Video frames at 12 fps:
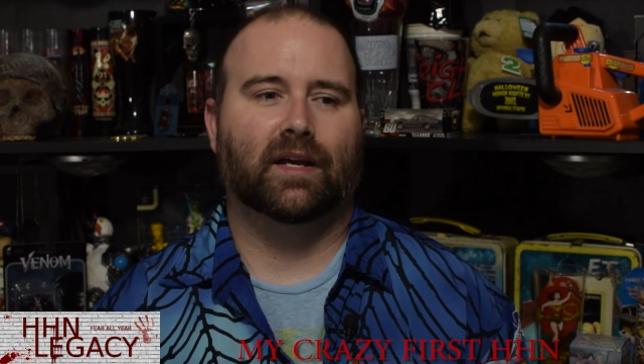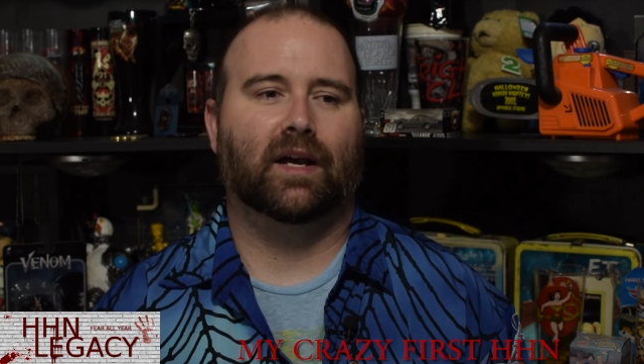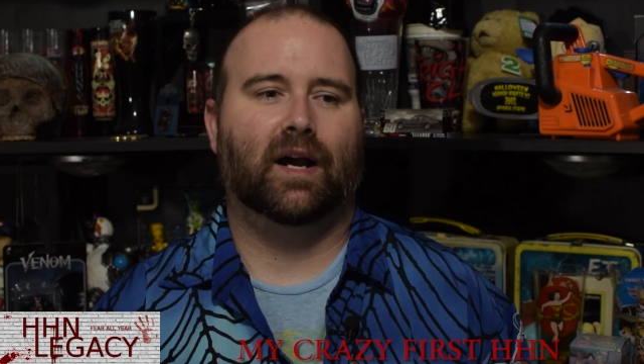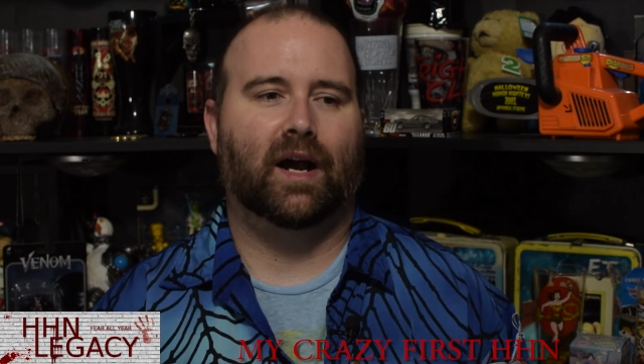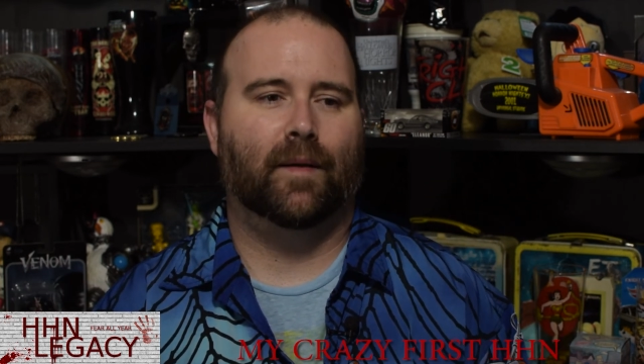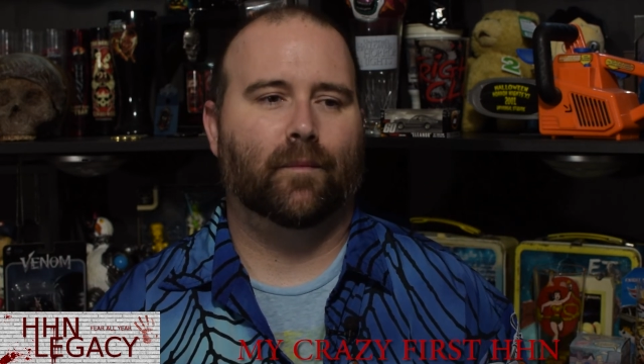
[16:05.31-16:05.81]

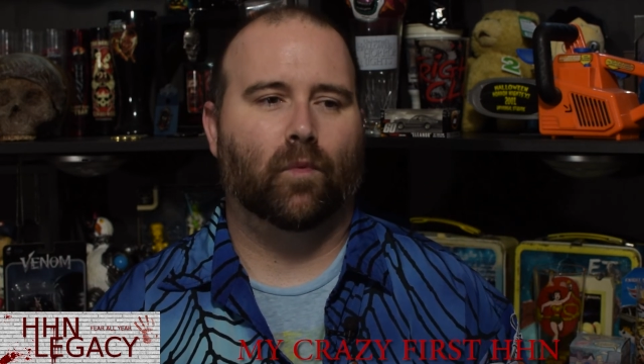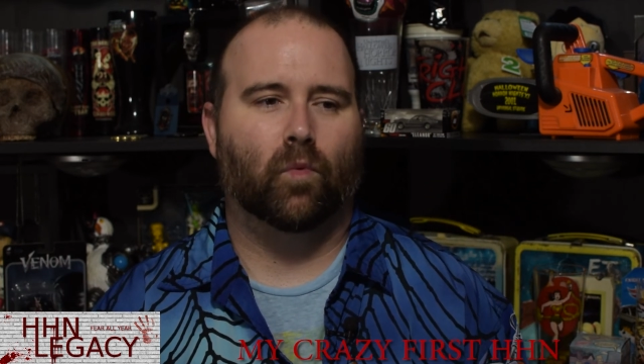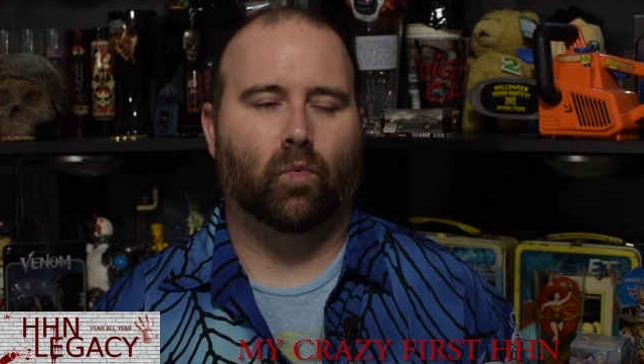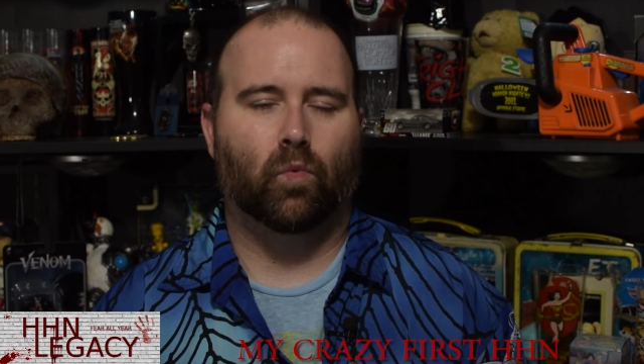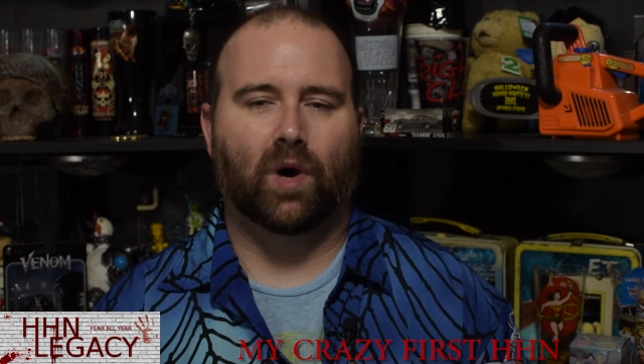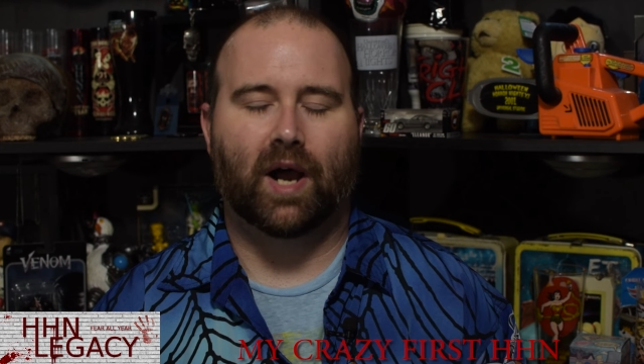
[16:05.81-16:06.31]
Um,
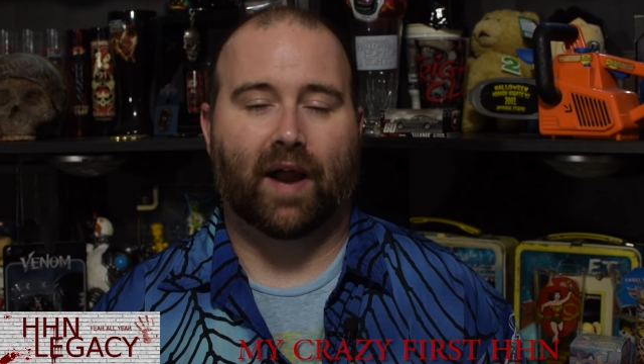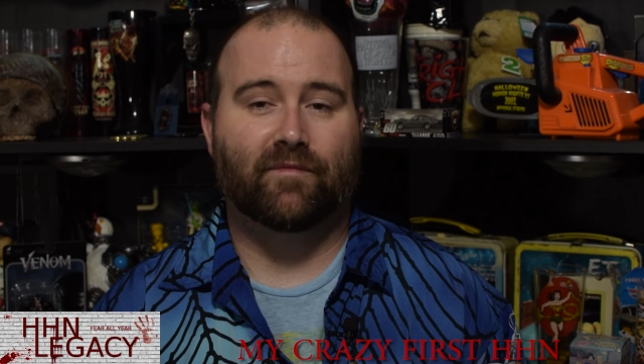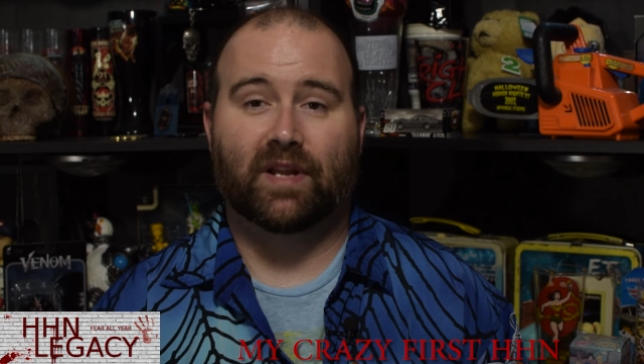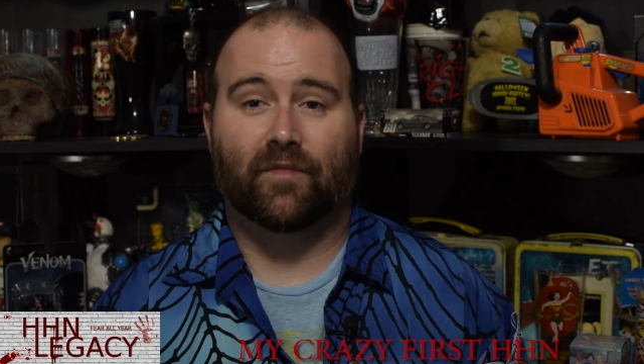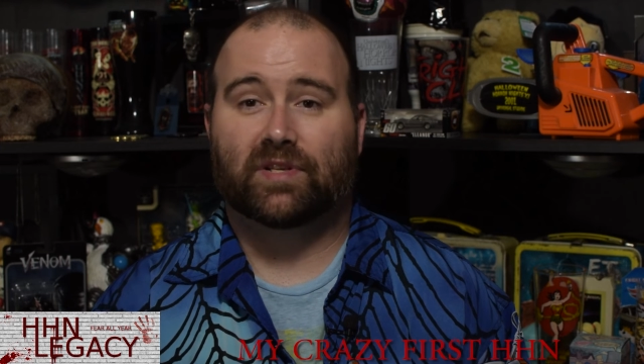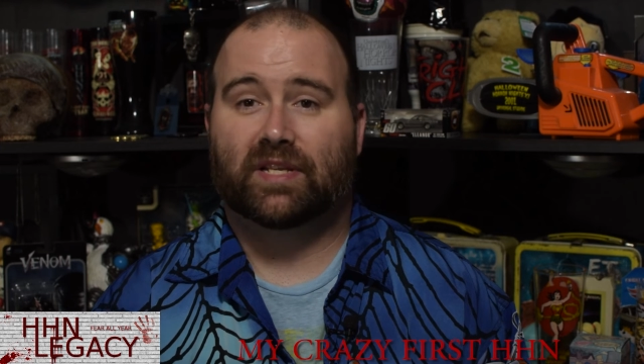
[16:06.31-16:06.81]
what I've
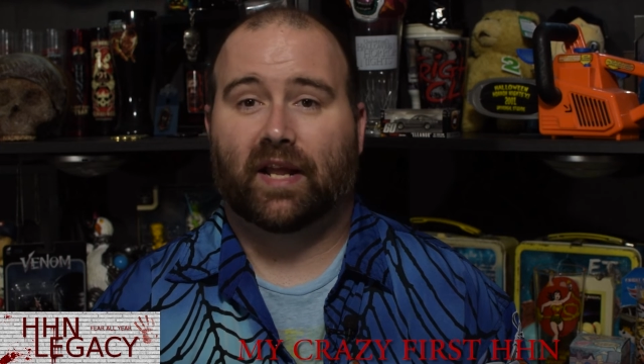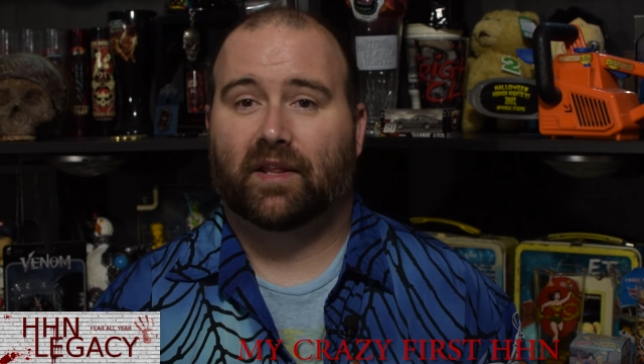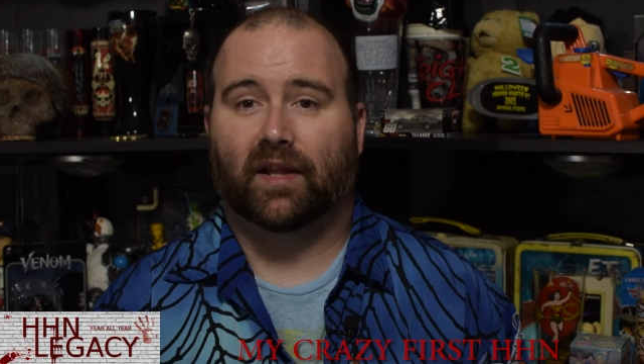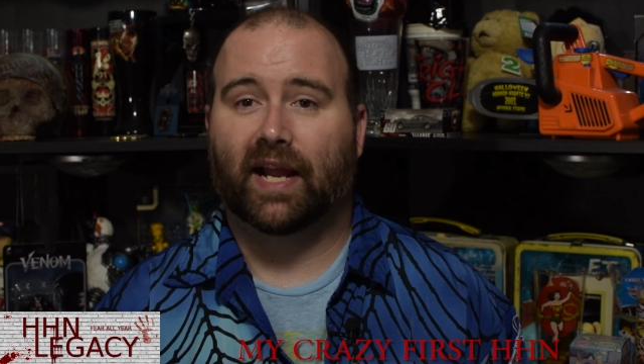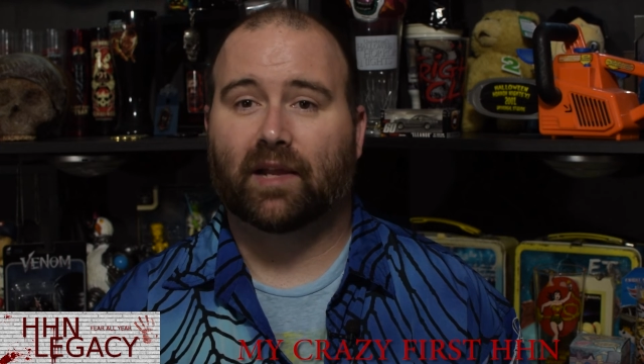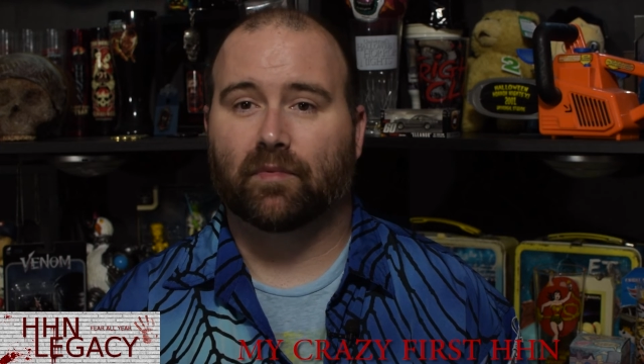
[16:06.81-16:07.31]
never seen
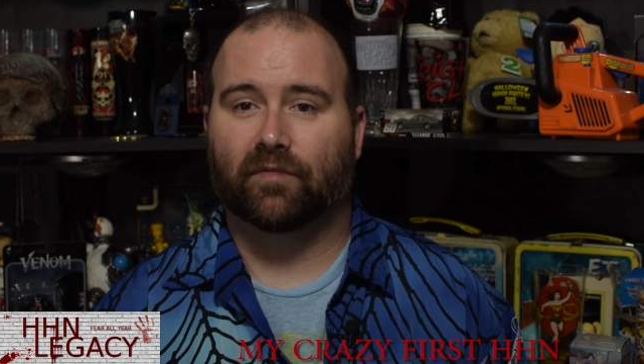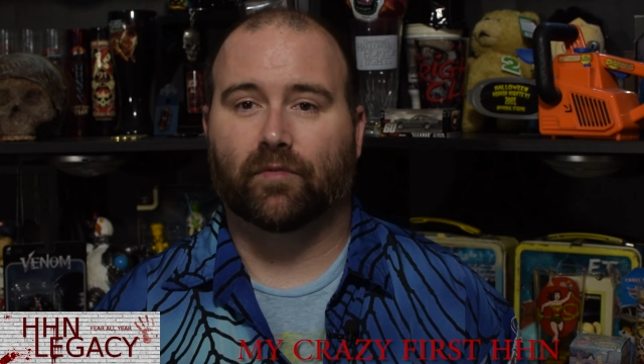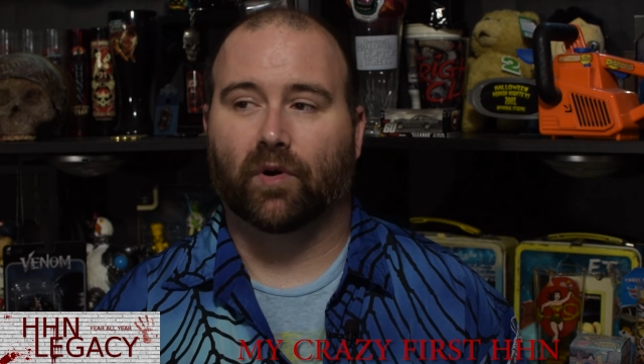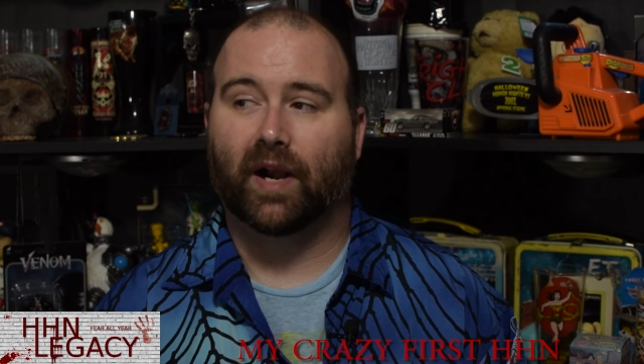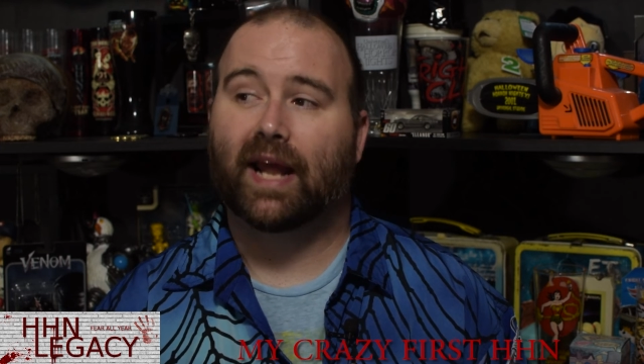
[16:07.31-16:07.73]
anything like it before.